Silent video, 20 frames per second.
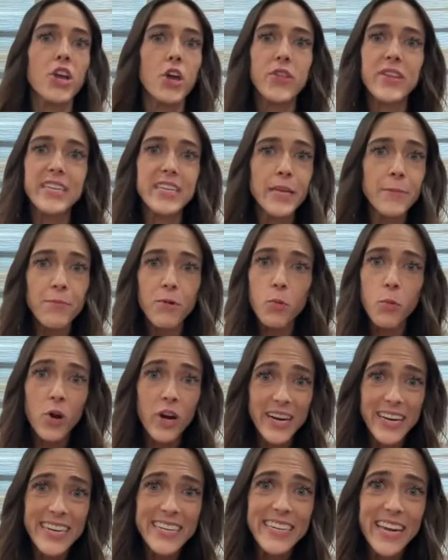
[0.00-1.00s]
you know, the deeper
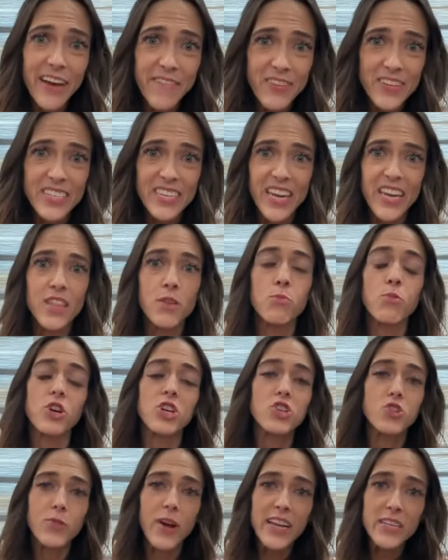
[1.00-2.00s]
we're in a deficit and the
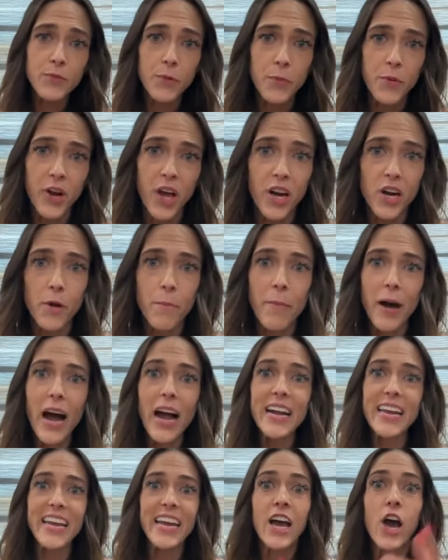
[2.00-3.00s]
more stress we put on our
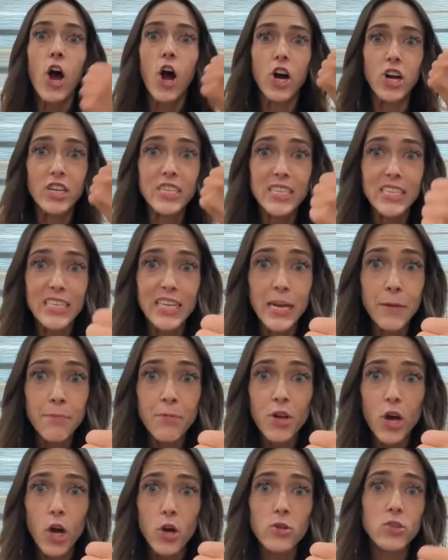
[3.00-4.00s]
body, our
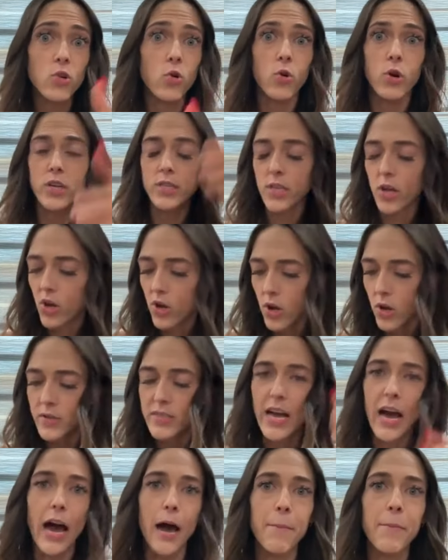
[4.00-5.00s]
sleep goes, cortisol
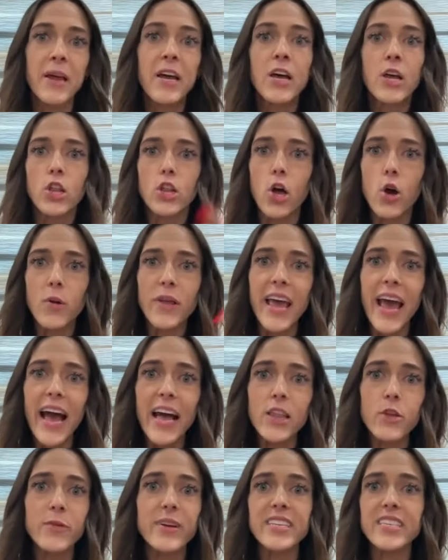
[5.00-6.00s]
goes up. Low
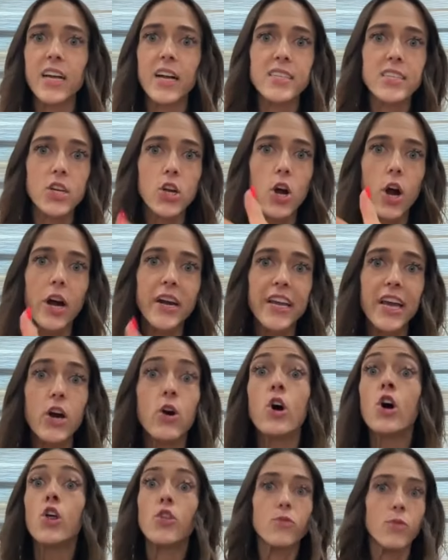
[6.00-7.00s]
calories, tons of
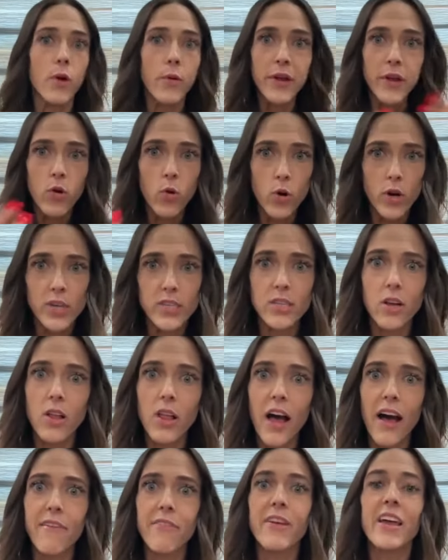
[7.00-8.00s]
cardio, throwing
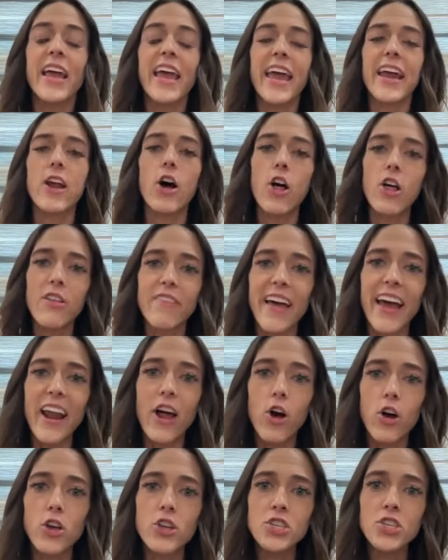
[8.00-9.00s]
cortisol up. And all of
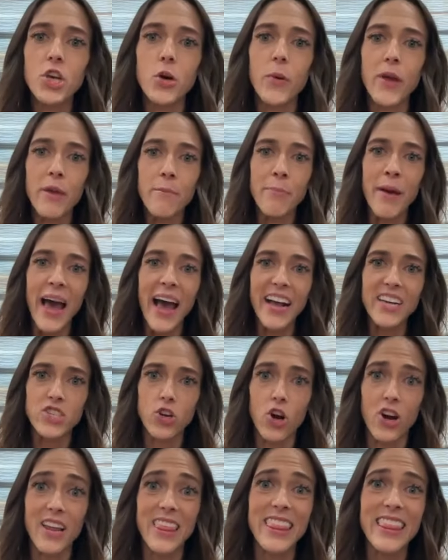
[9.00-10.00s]
that also
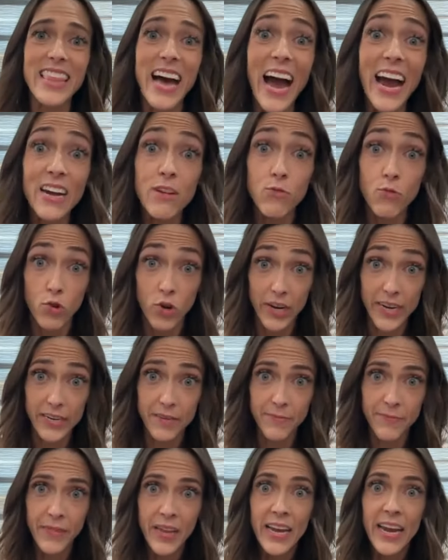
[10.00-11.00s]
impacts our
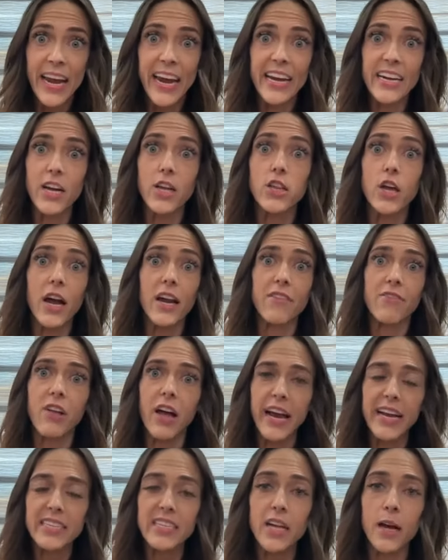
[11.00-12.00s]
thyroid. And a lot
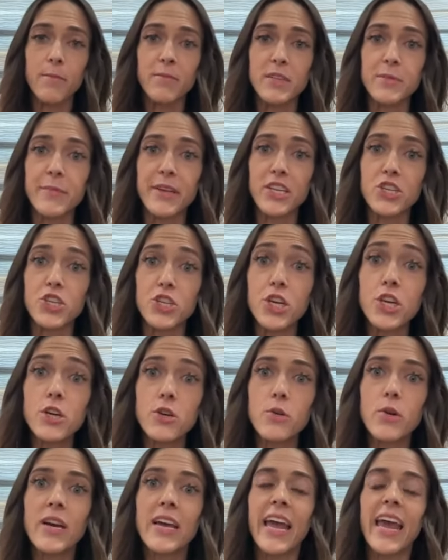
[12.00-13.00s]
of clients come to me
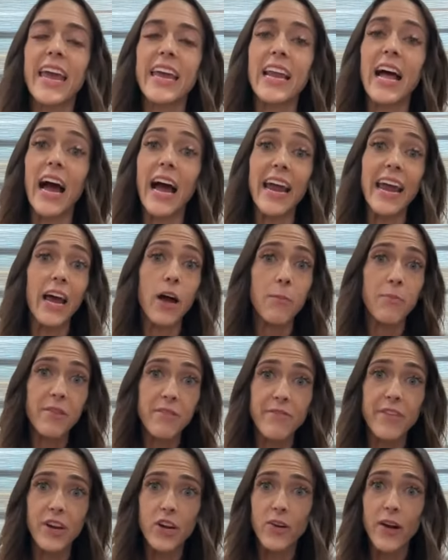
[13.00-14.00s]
too, and I
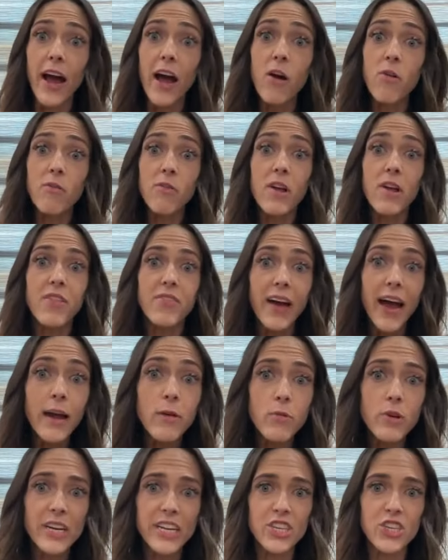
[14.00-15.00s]
help them figure out
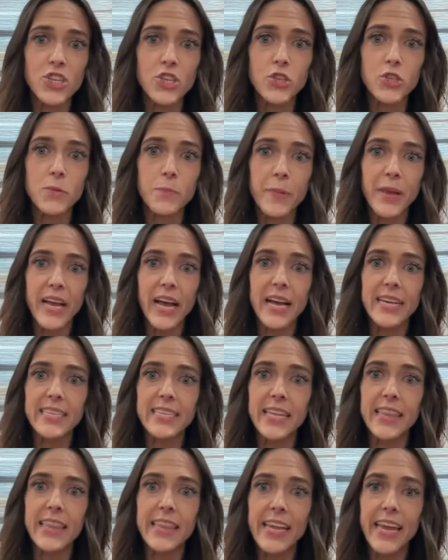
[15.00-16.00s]
thyroid issues,
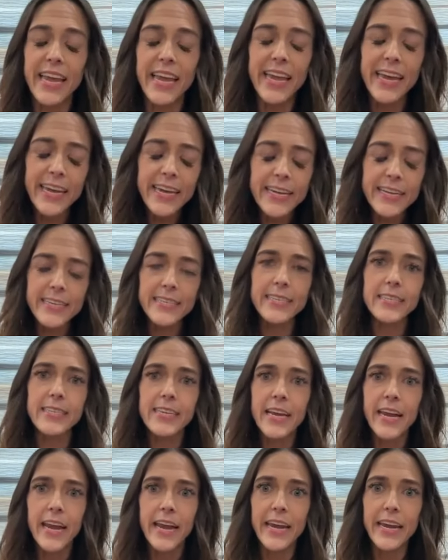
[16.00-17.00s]
because the thing
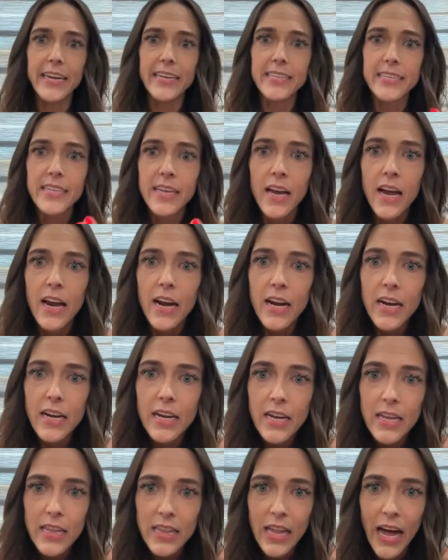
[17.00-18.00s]
is, is
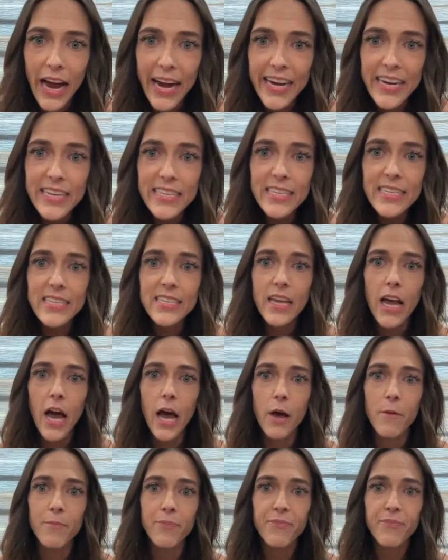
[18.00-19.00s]
clients,
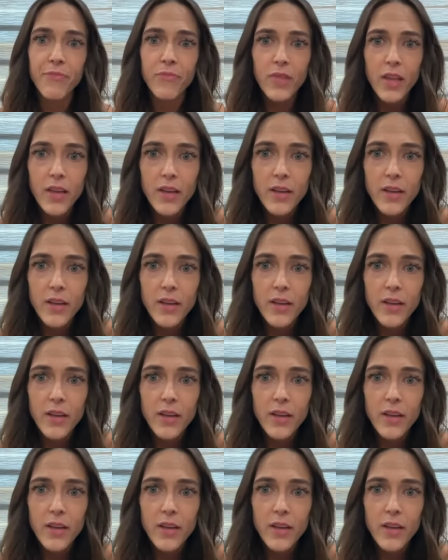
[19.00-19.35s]
um,